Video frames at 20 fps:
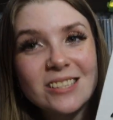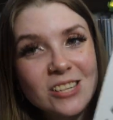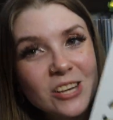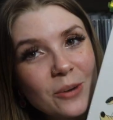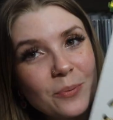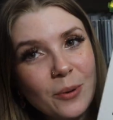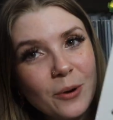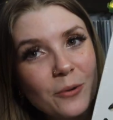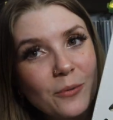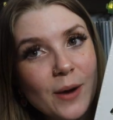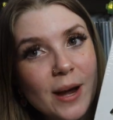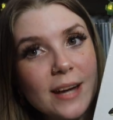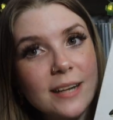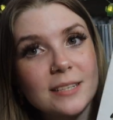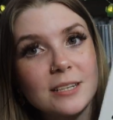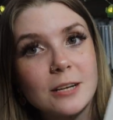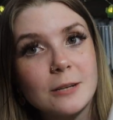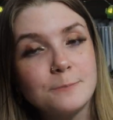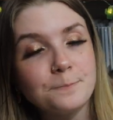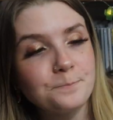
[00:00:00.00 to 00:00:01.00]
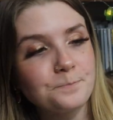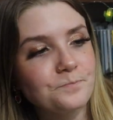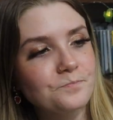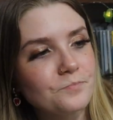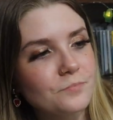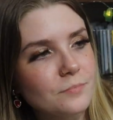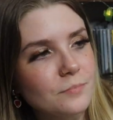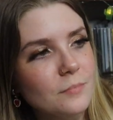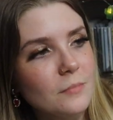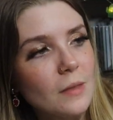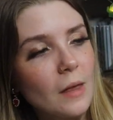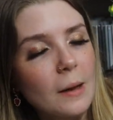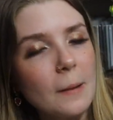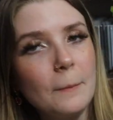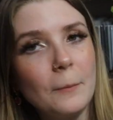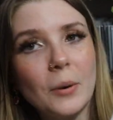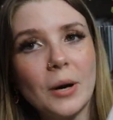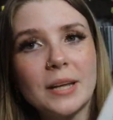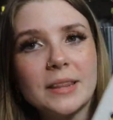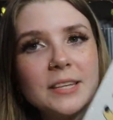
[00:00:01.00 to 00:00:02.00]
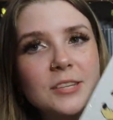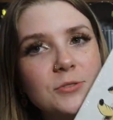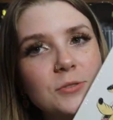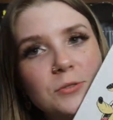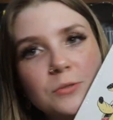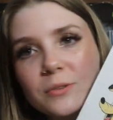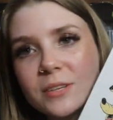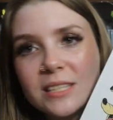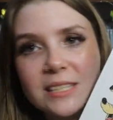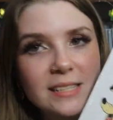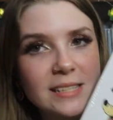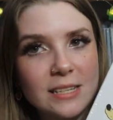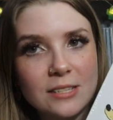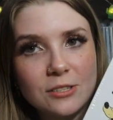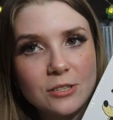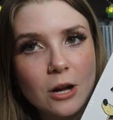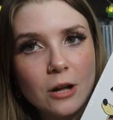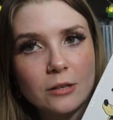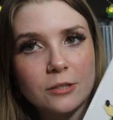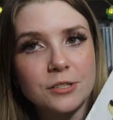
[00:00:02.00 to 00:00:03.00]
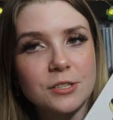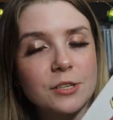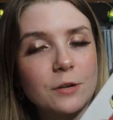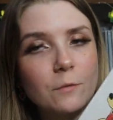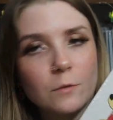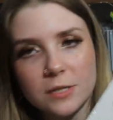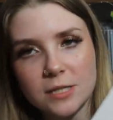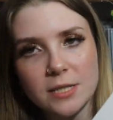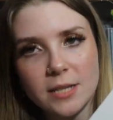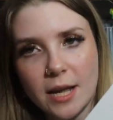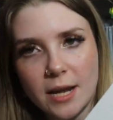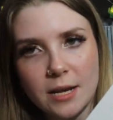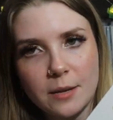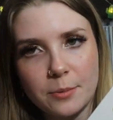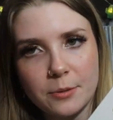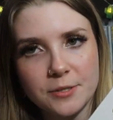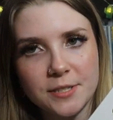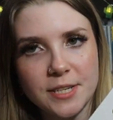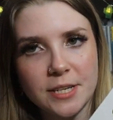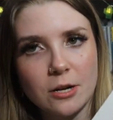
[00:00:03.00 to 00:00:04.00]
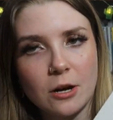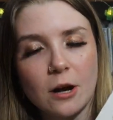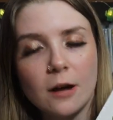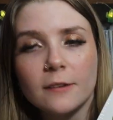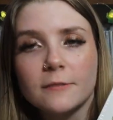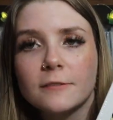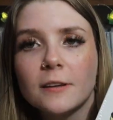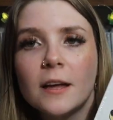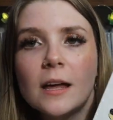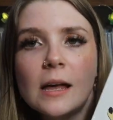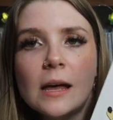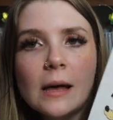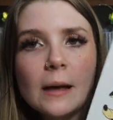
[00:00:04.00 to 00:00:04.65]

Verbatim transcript: super random. But this was only $6, it wasn't 90% off,